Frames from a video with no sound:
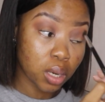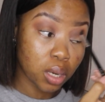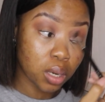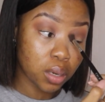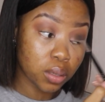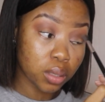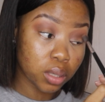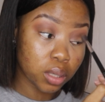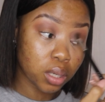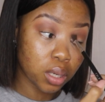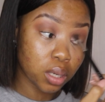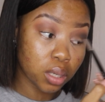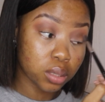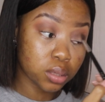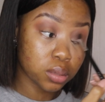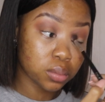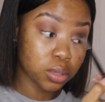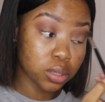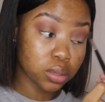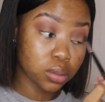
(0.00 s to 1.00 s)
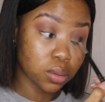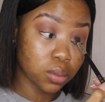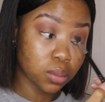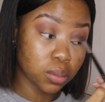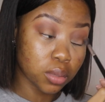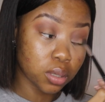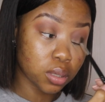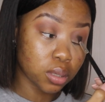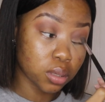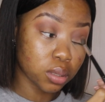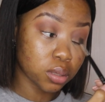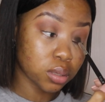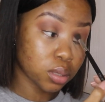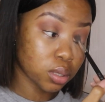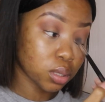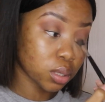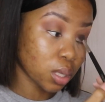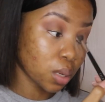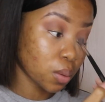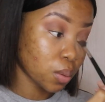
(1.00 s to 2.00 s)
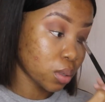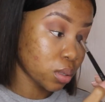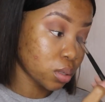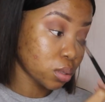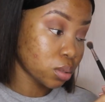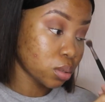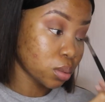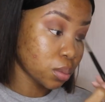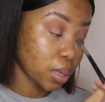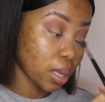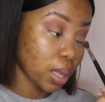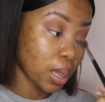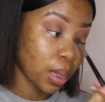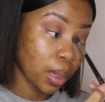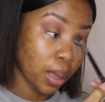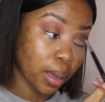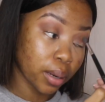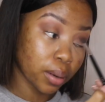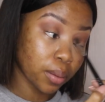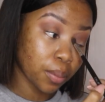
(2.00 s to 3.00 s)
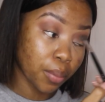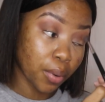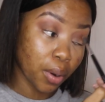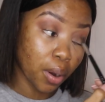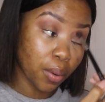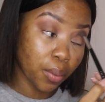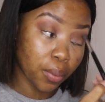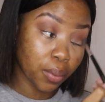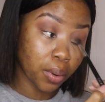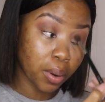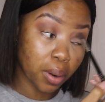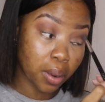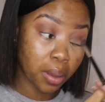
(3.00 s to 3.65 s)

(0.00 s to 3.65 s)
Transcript: irritates me so much because I want it to be a light brown,